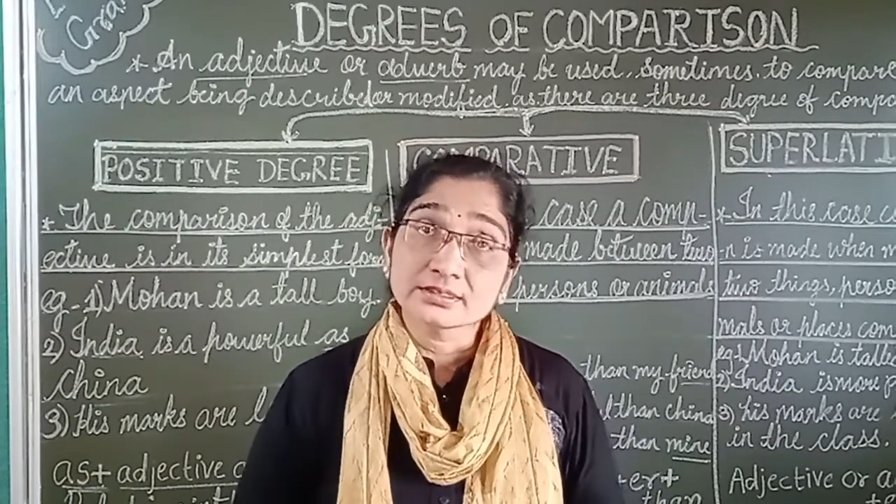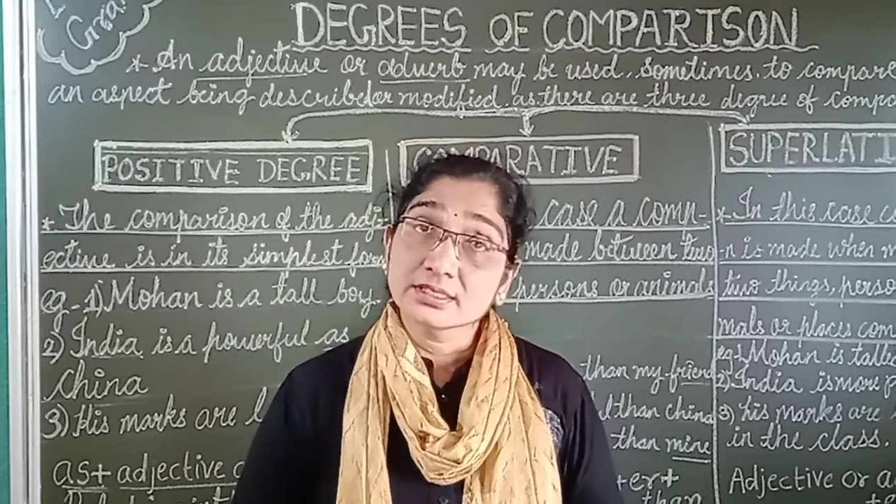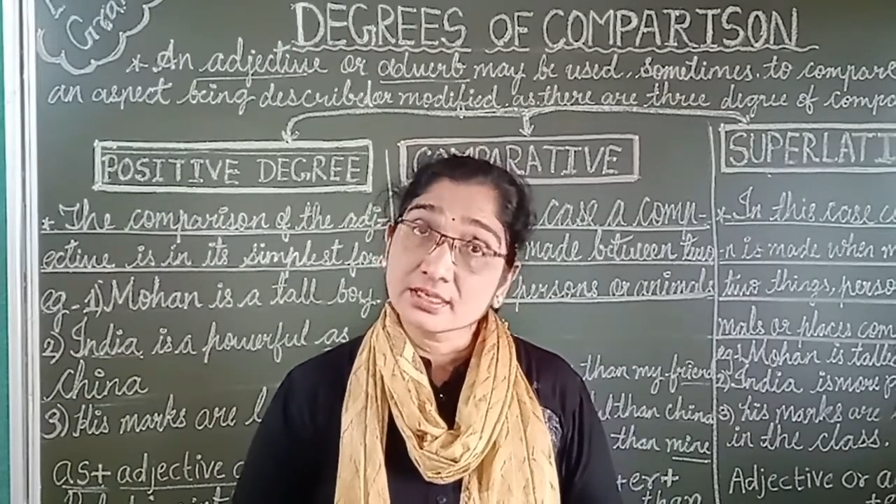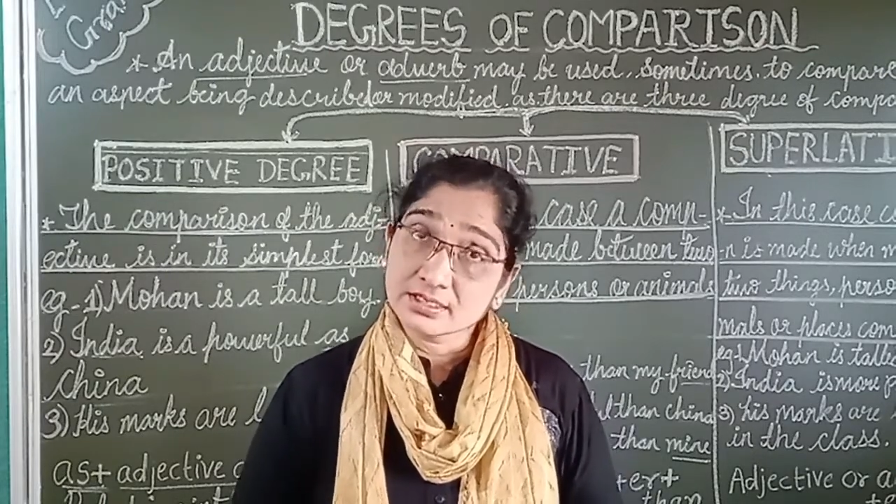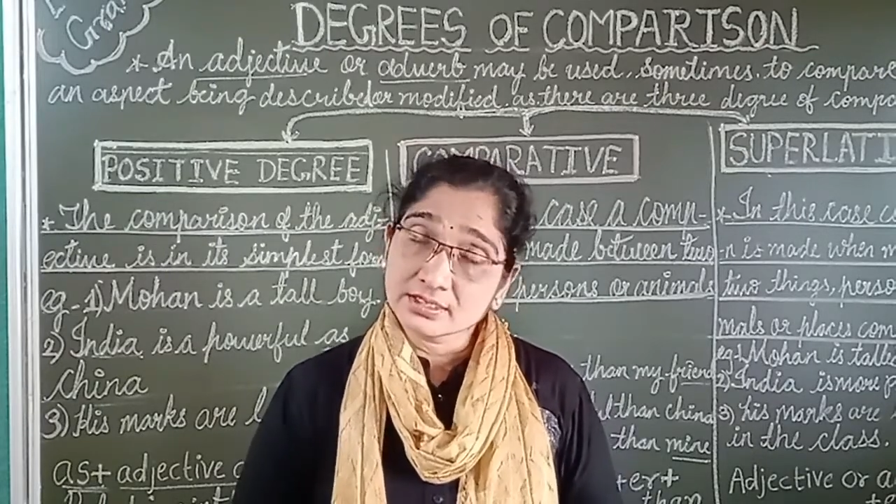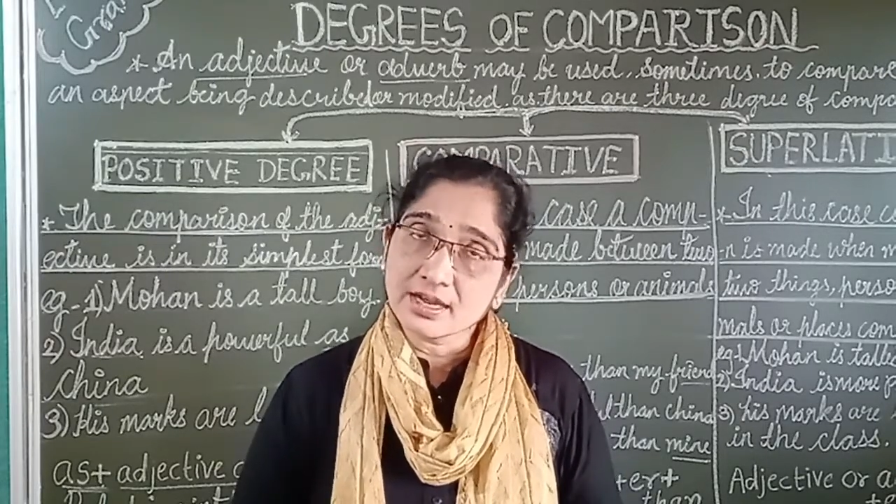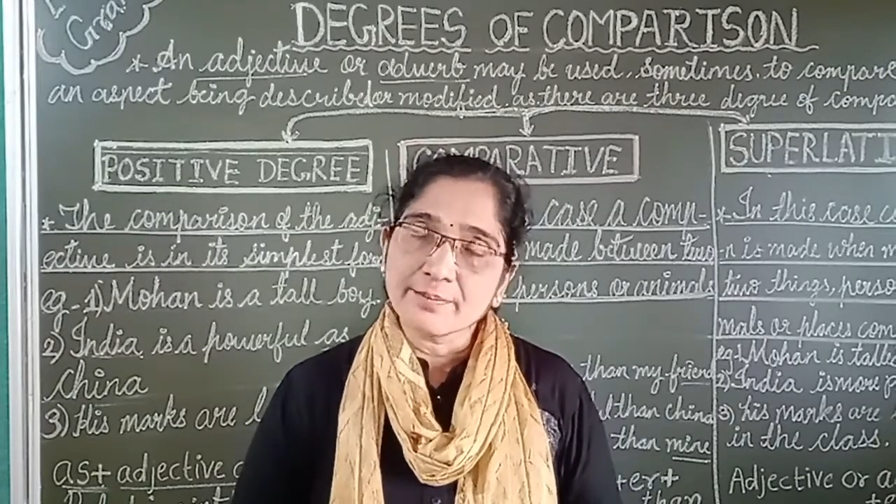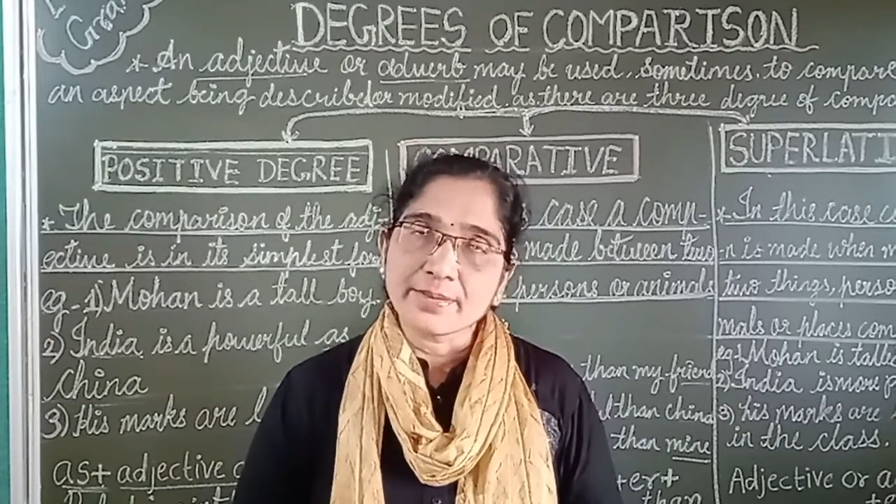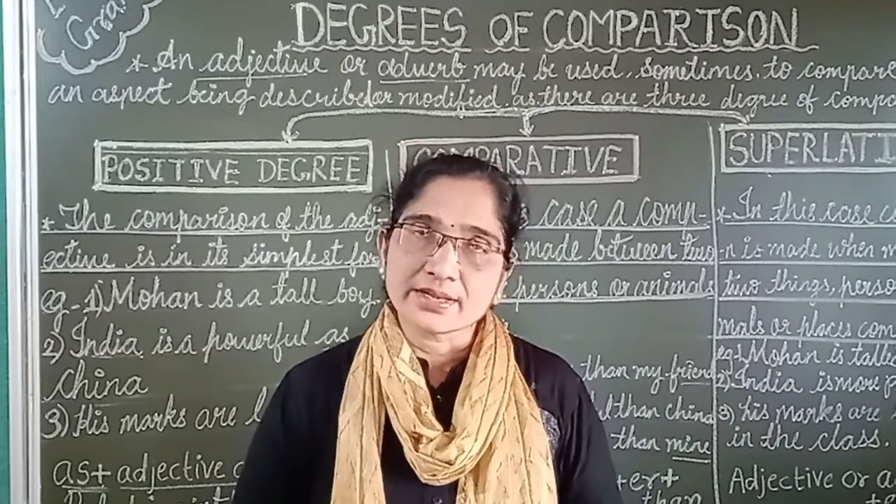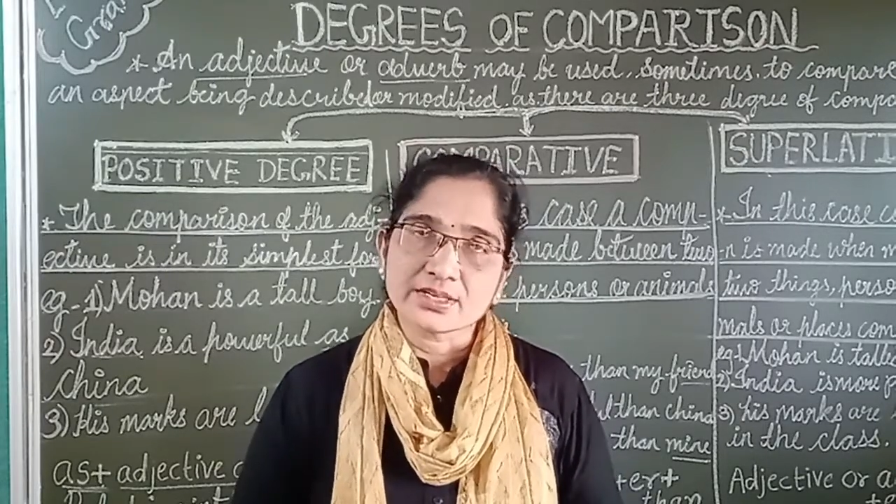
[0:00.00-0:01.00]
That
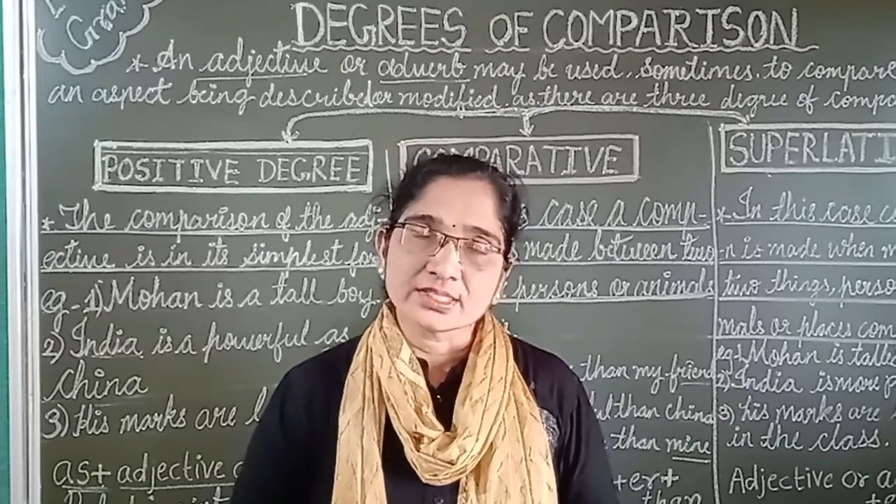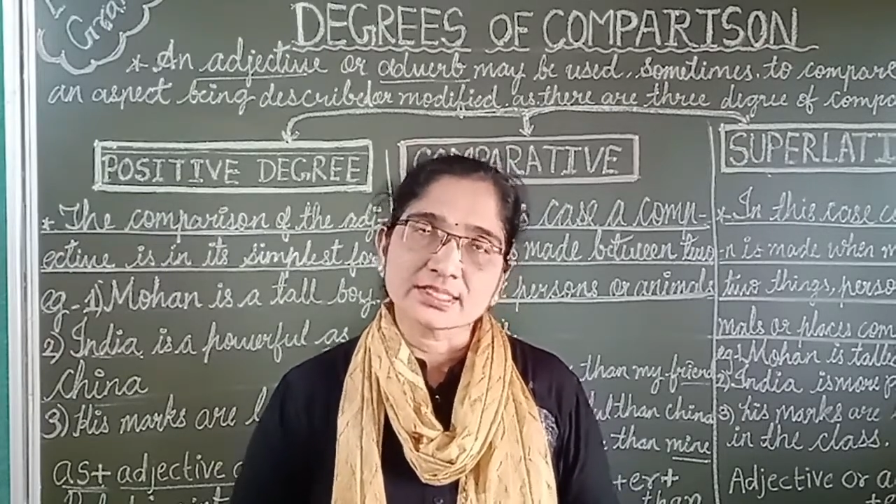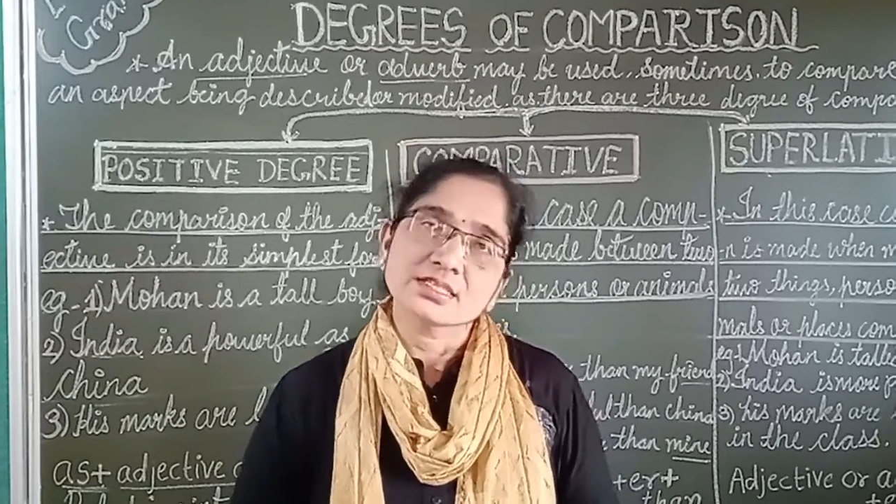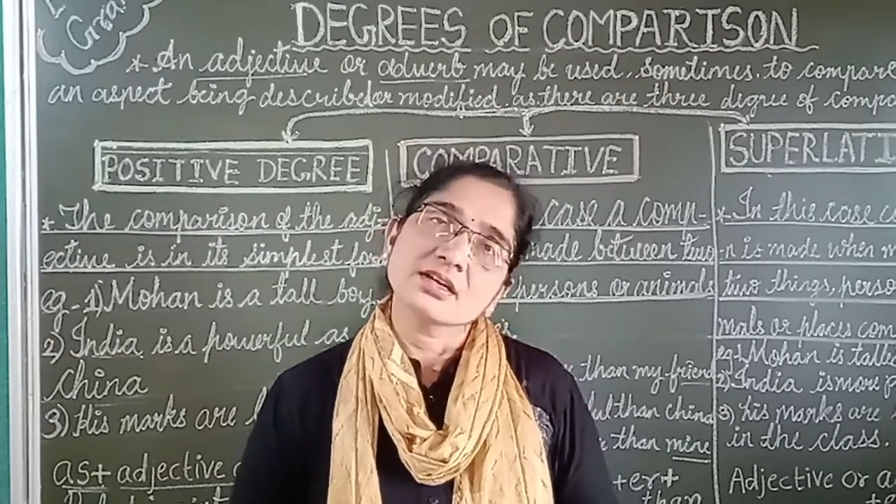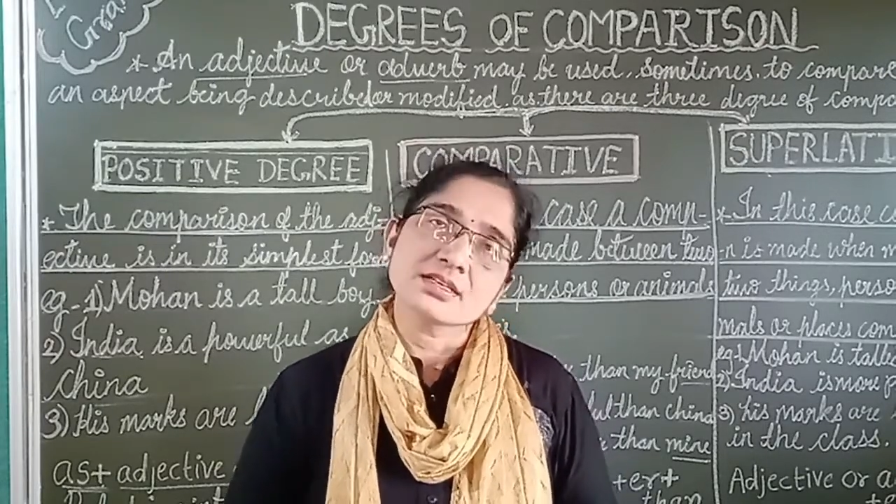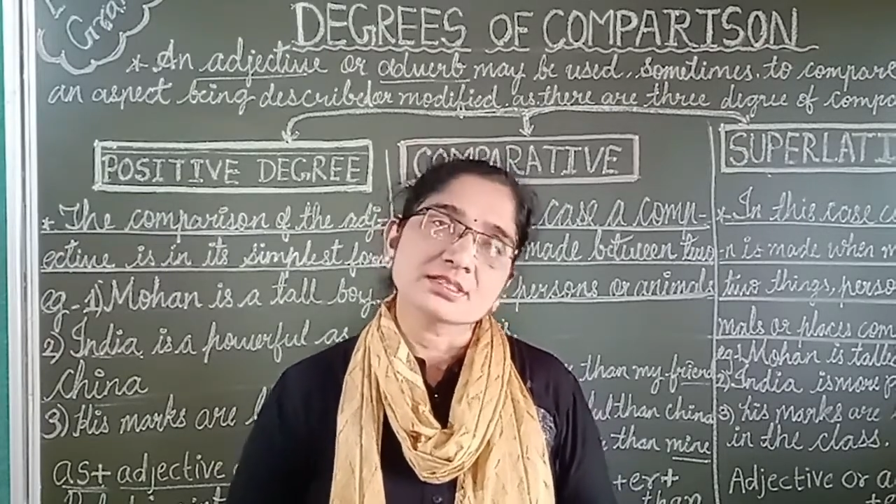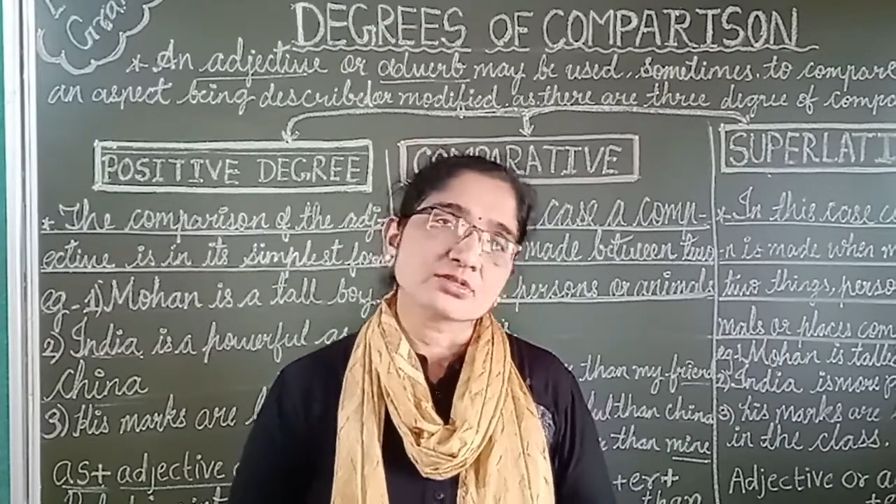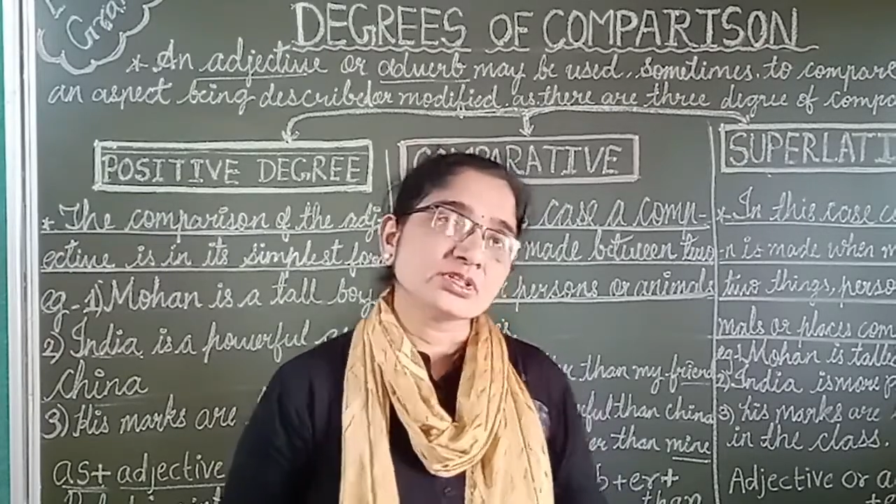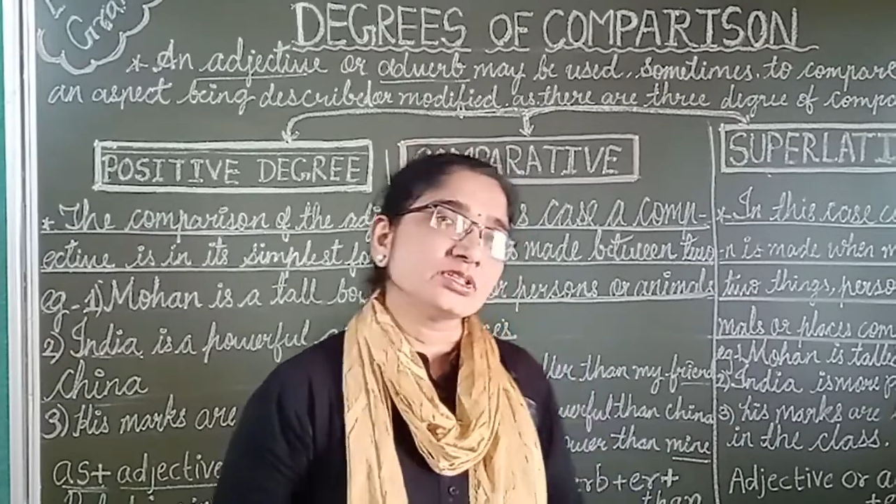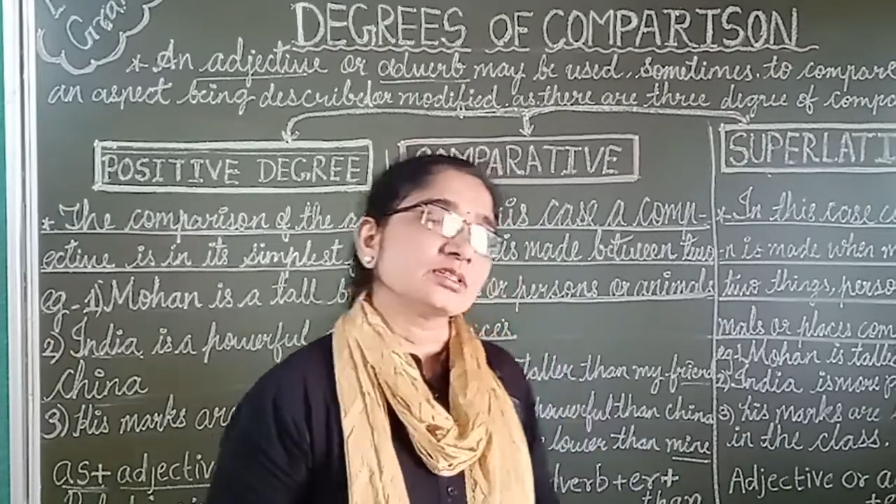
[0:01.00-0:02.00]
comparison
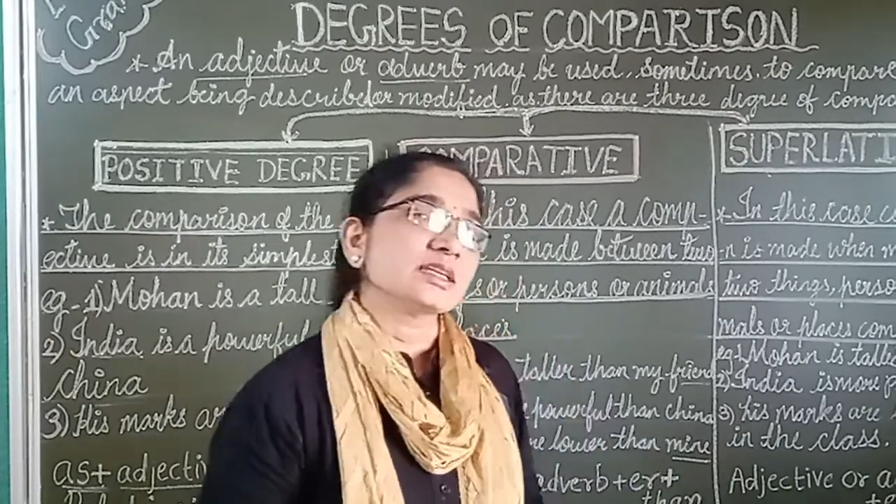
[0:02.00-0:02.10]
also here